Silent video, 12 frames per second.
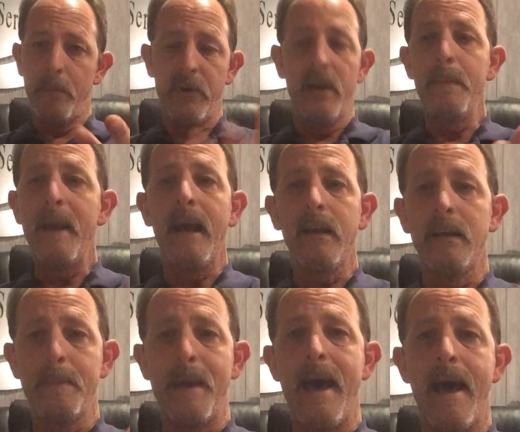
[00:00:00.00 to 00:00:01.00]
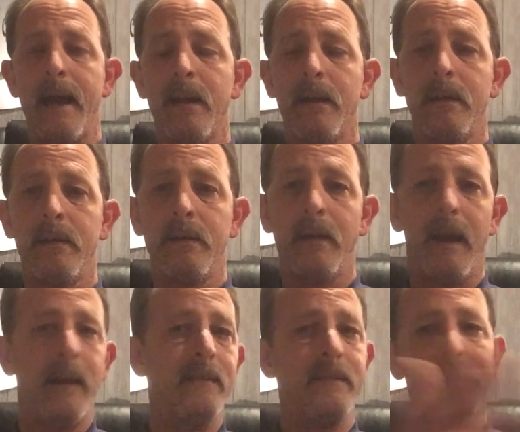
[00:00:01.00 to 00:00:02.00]
put it back in the pack,
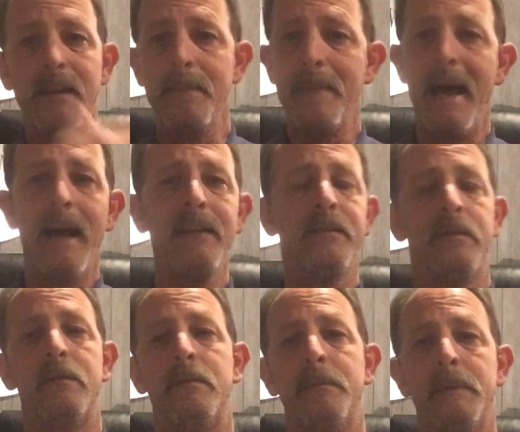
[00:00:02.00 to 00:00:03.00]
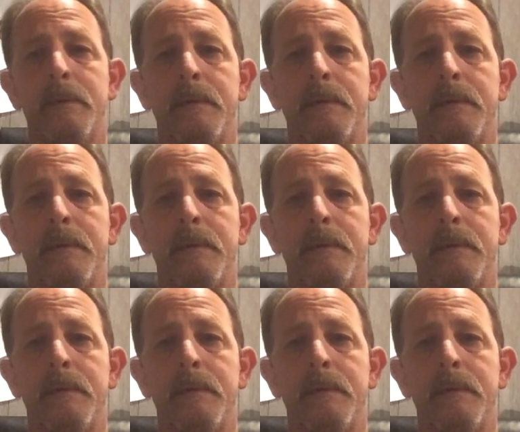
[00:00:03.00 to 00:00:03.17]
and send it back to them.